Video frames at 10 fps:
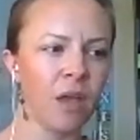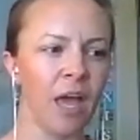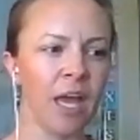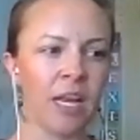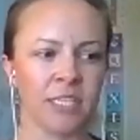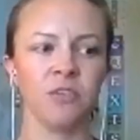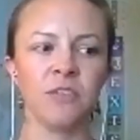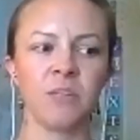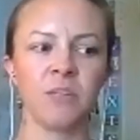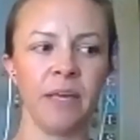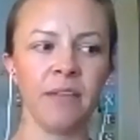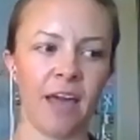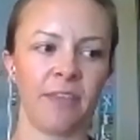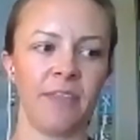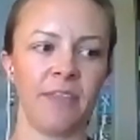and it didn't used to be like
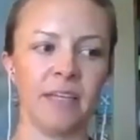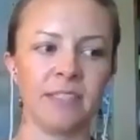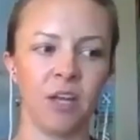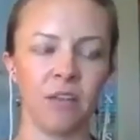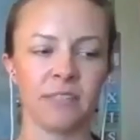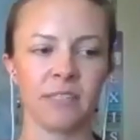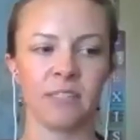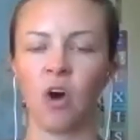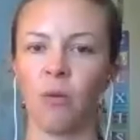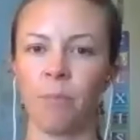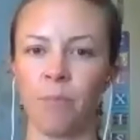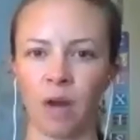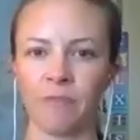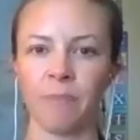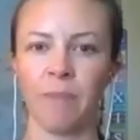this. You know, this is all part of a
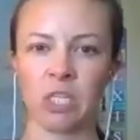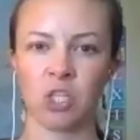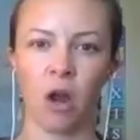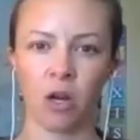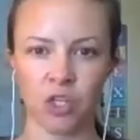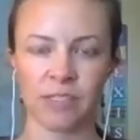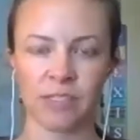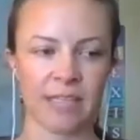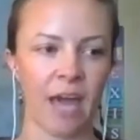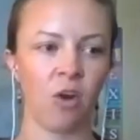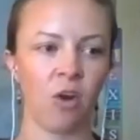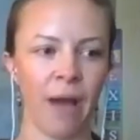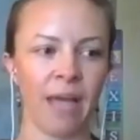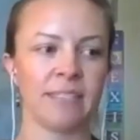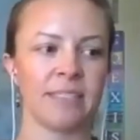much larger societal
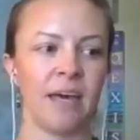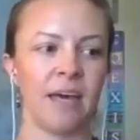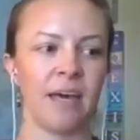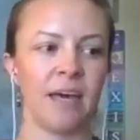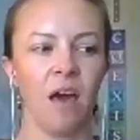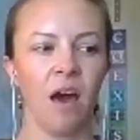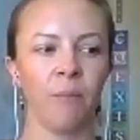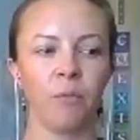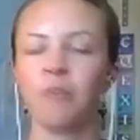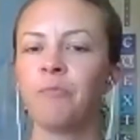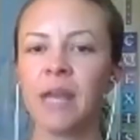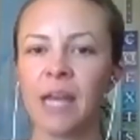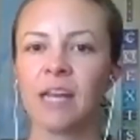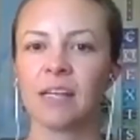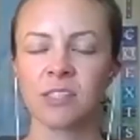mindset. Um, but we've been in
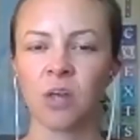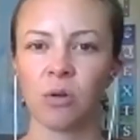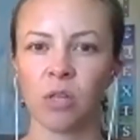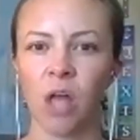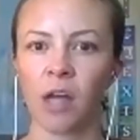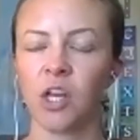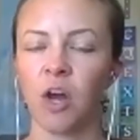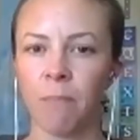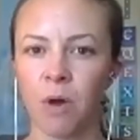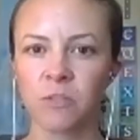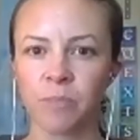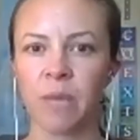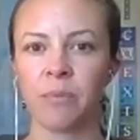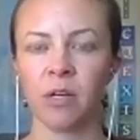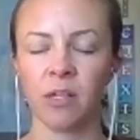it so long. You know, most
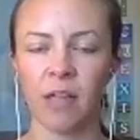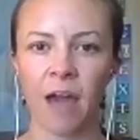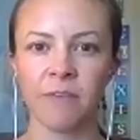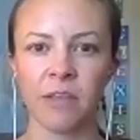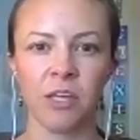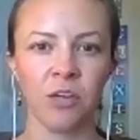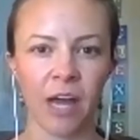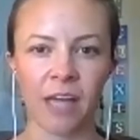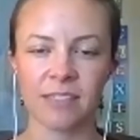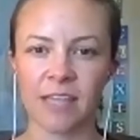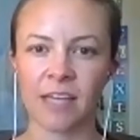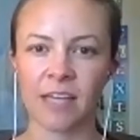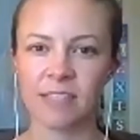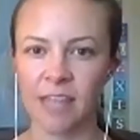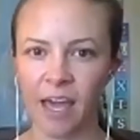people alive in the United States
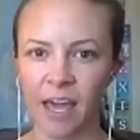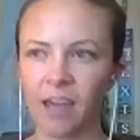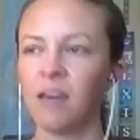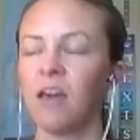today